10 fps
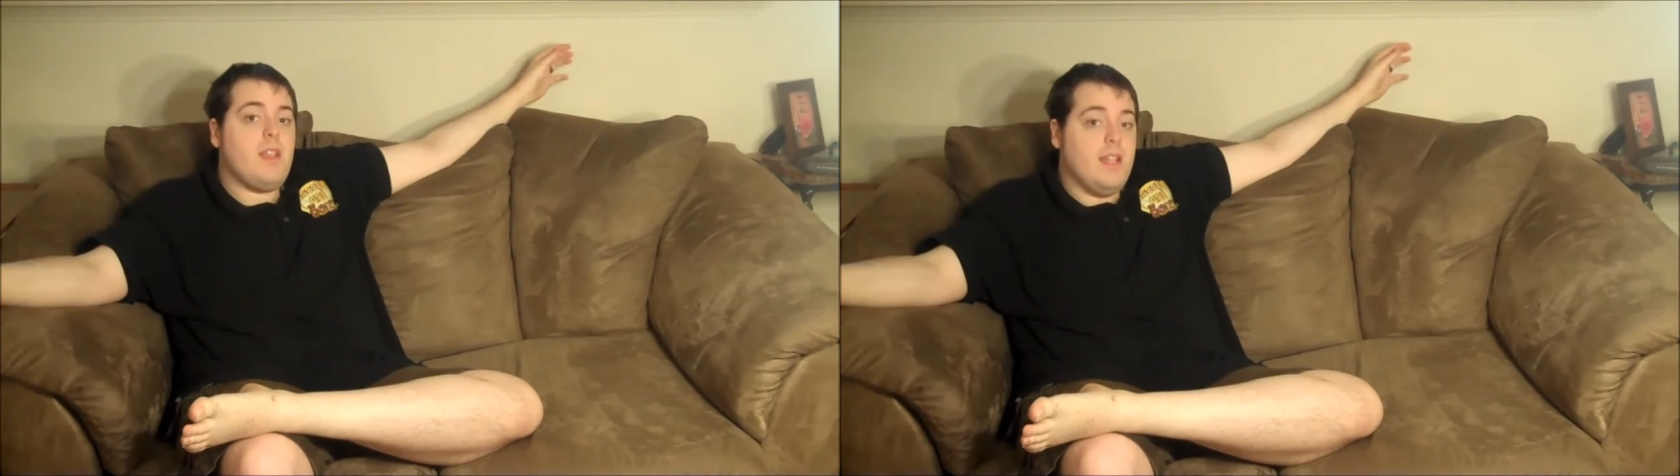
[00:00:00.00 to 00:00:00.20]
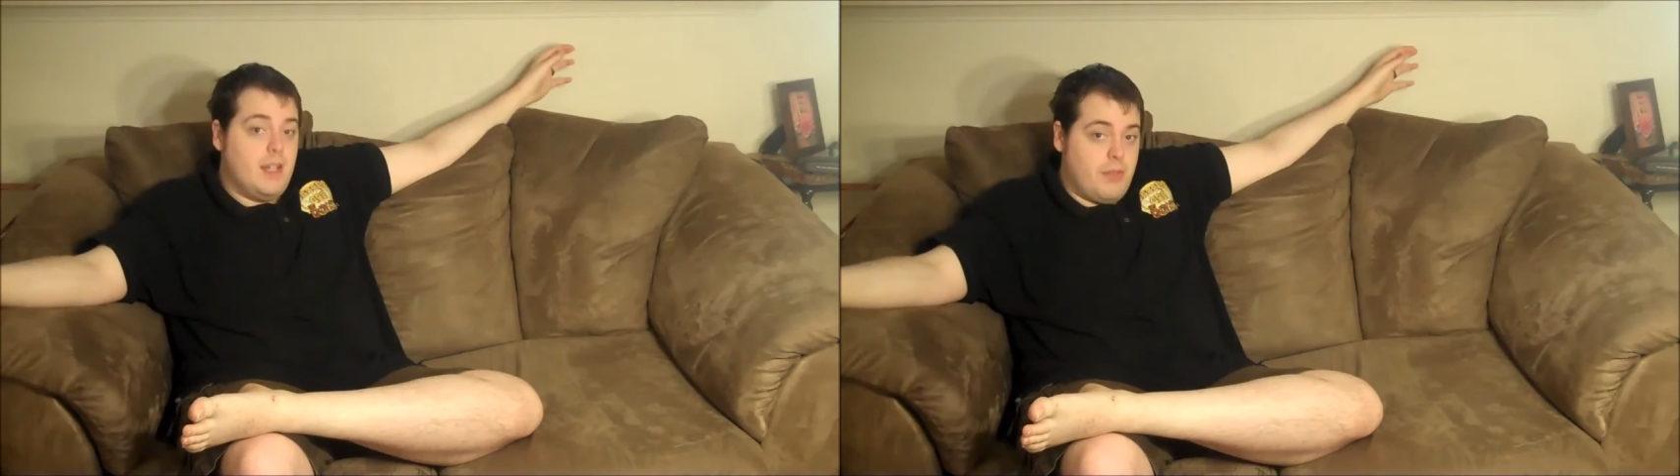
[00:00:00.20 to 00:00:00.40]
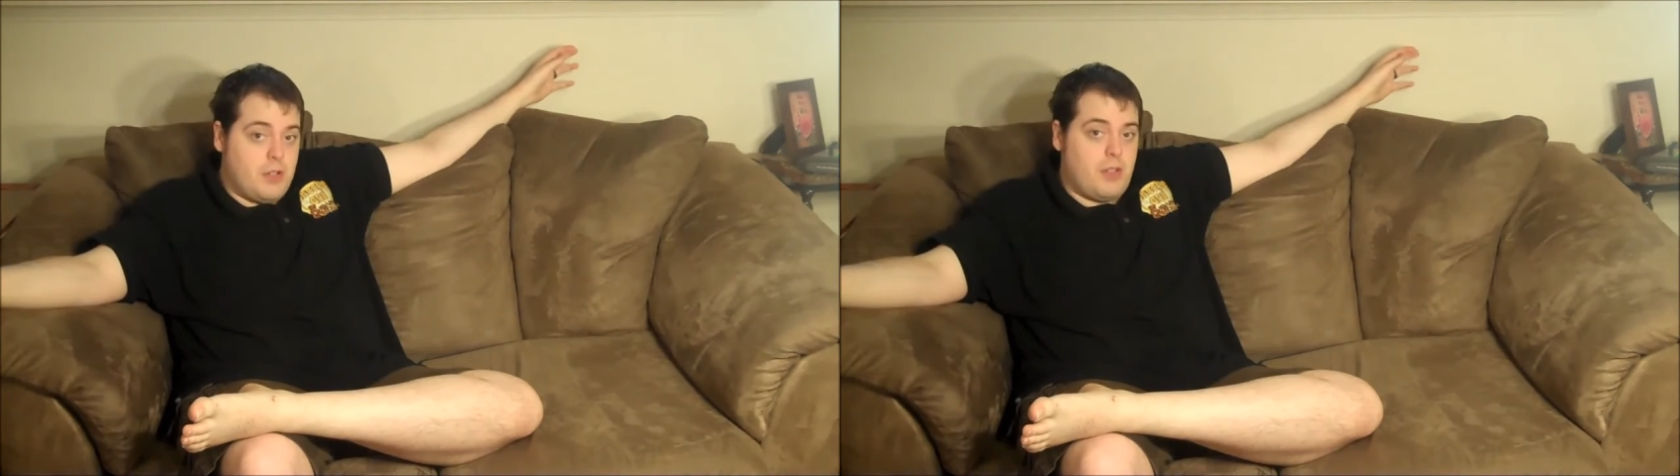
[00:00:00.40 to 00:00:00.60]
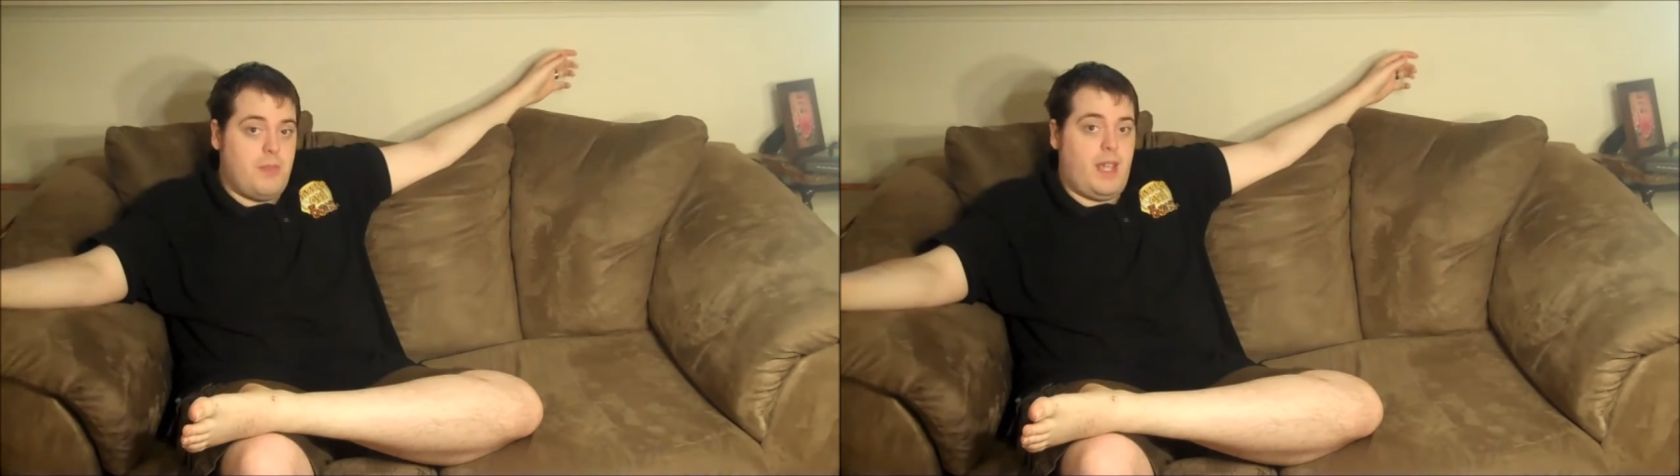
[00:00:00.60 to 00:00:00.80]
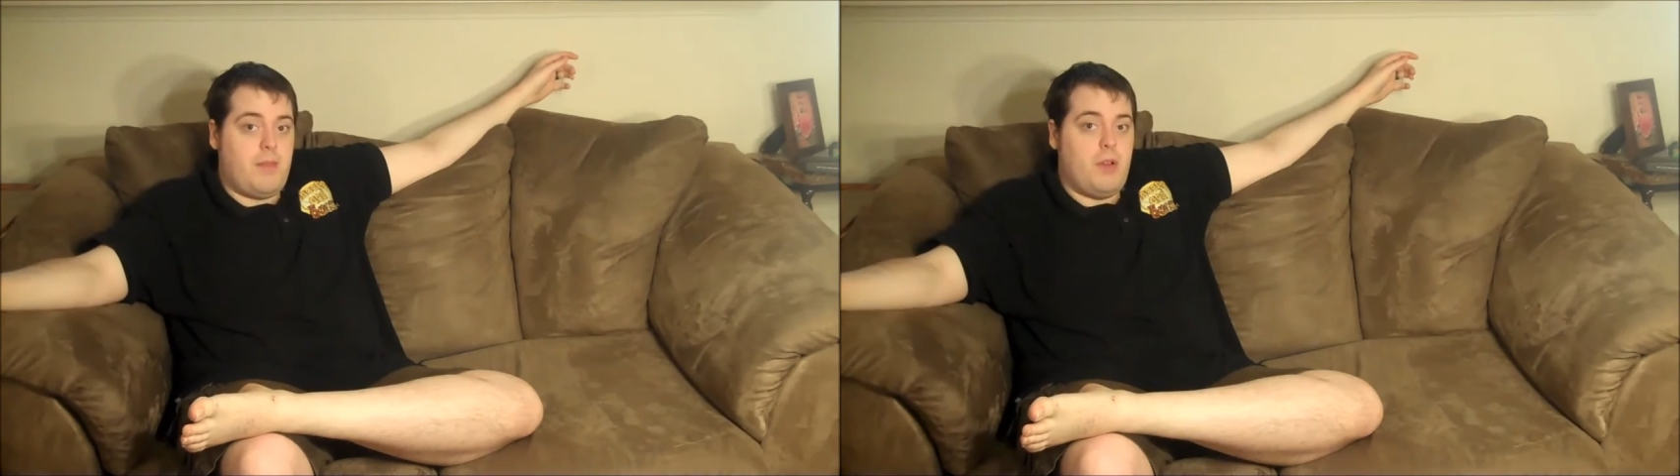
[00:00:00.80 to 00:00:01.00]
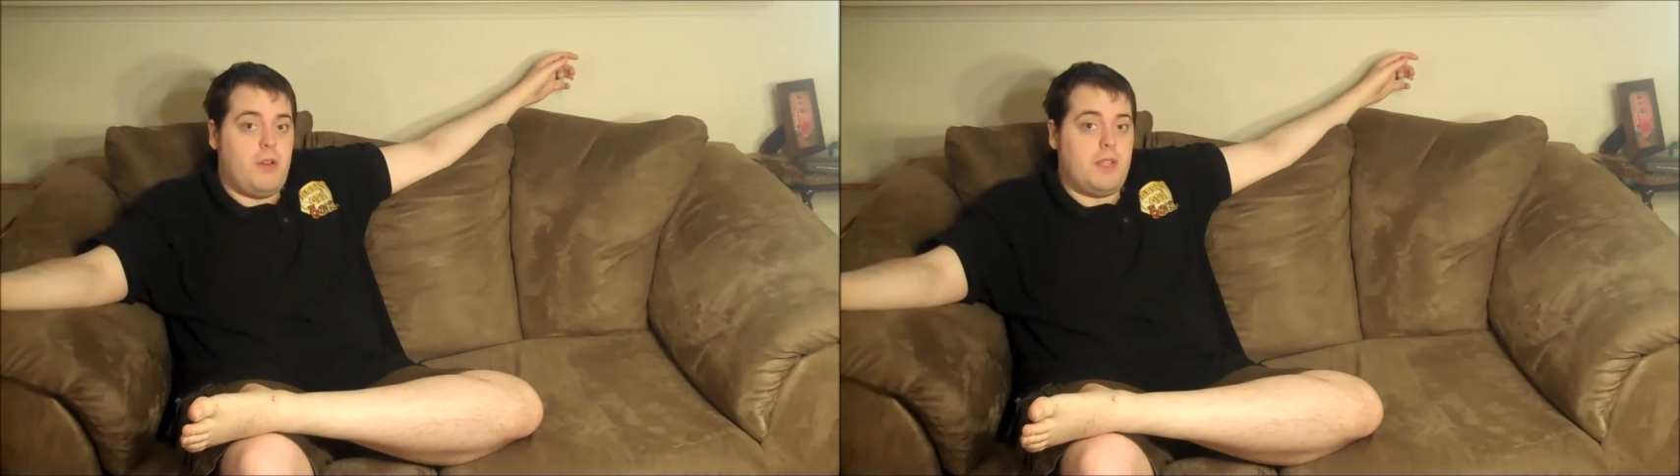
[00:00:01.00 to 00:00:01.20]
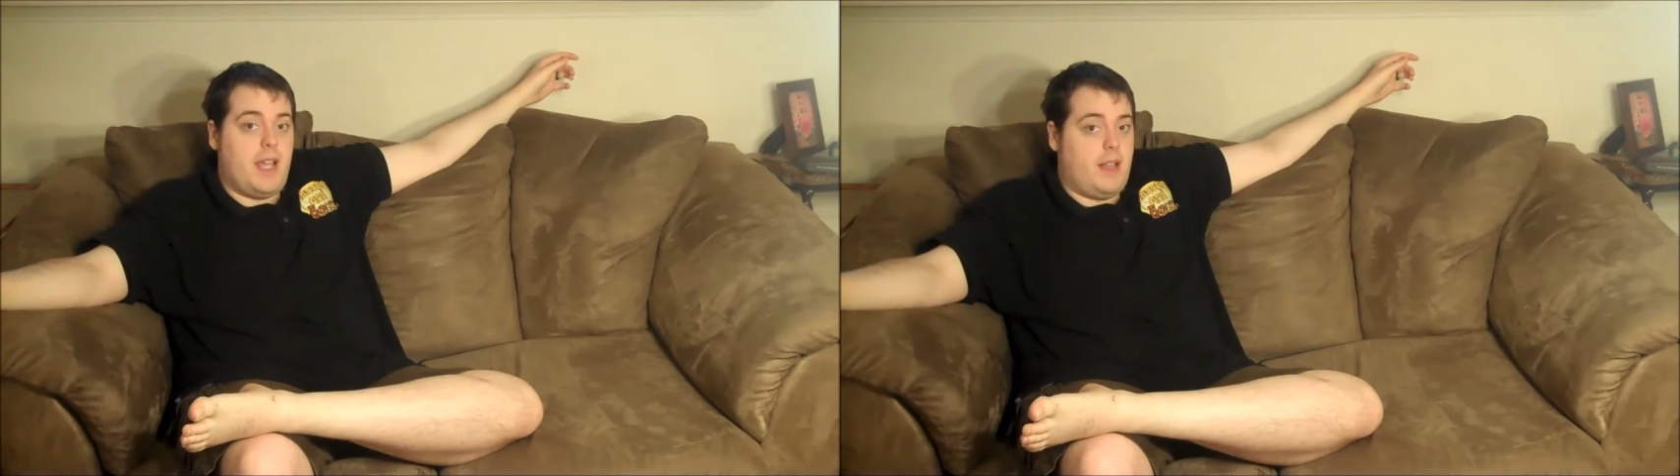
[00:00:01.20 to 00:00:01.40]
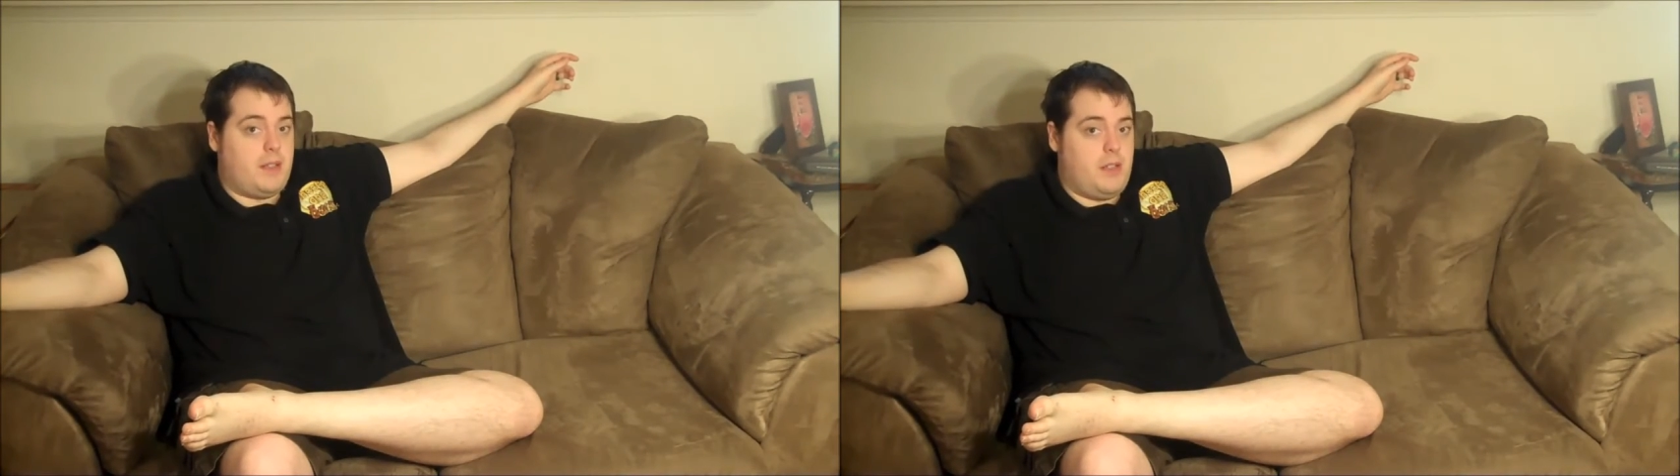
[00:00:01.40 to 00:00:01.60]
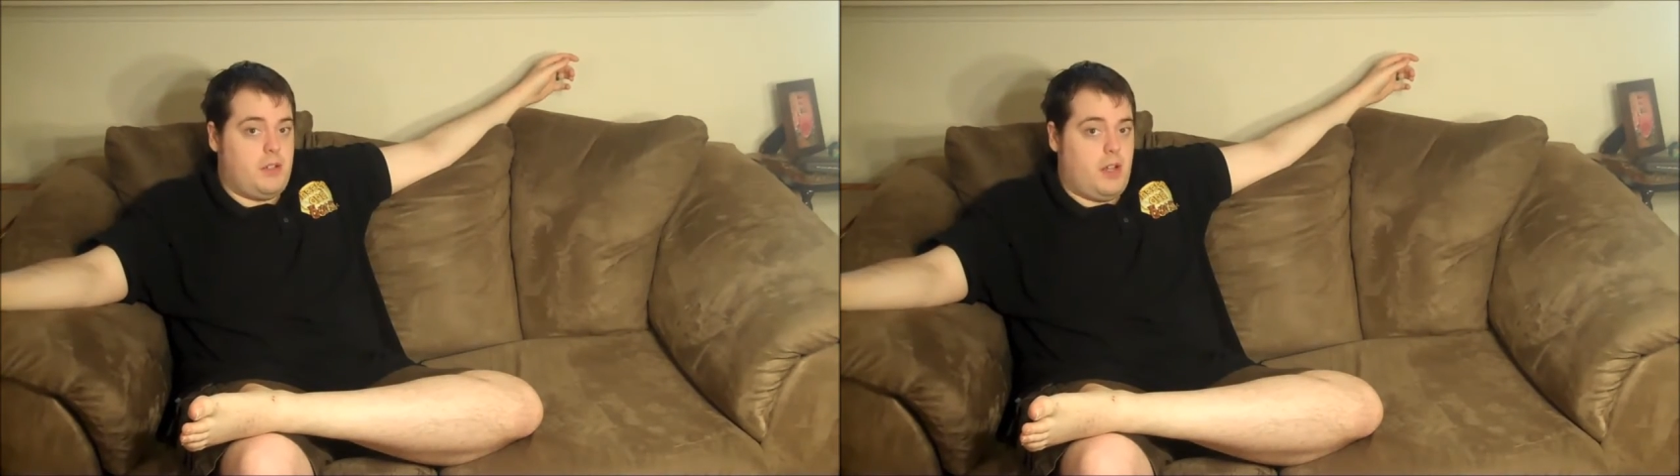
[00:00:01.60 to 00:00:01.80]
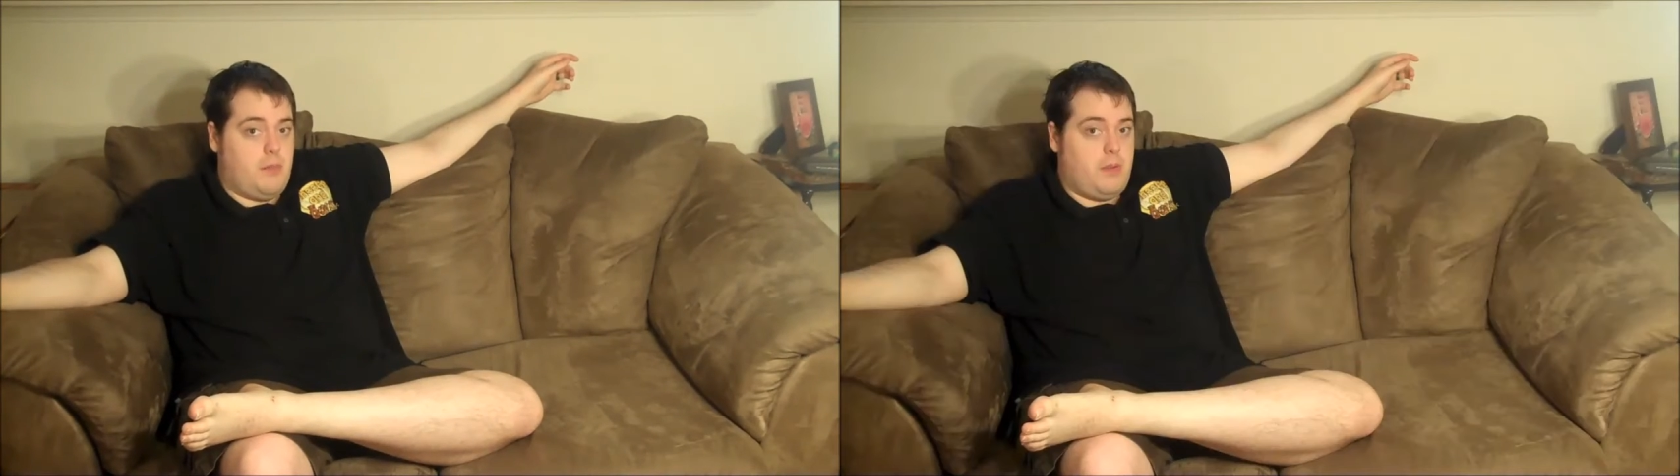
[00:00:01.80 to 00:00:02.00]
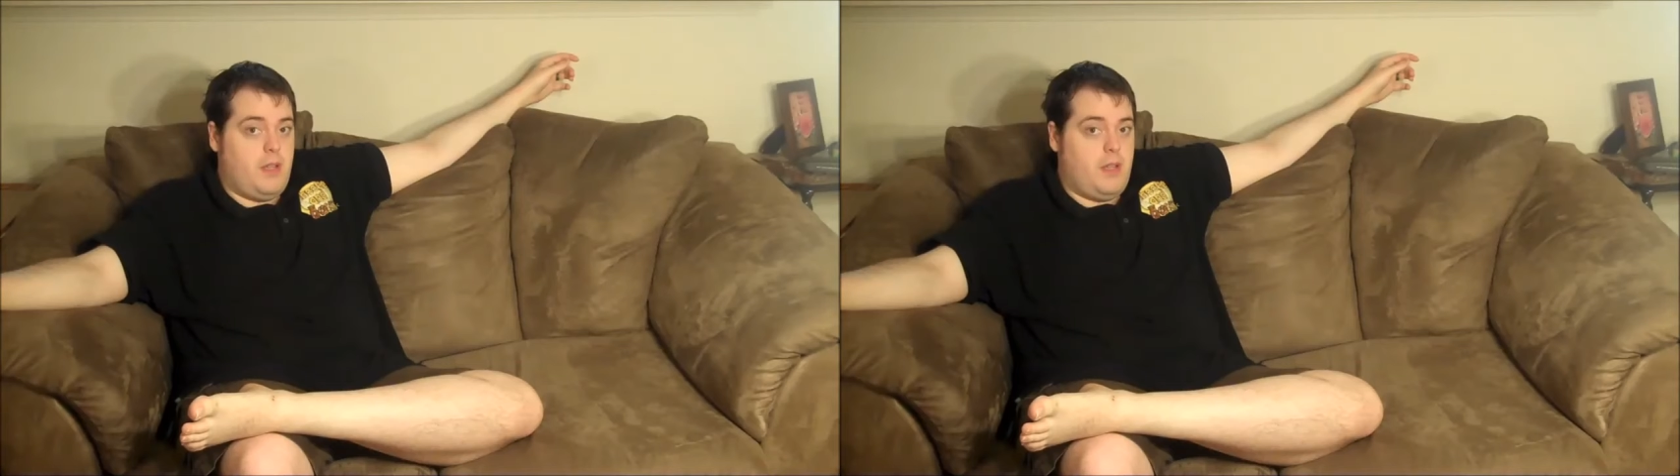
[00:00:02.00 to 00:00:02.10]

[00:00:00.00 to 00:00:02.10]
It eventually became known as Galaxy Chomp.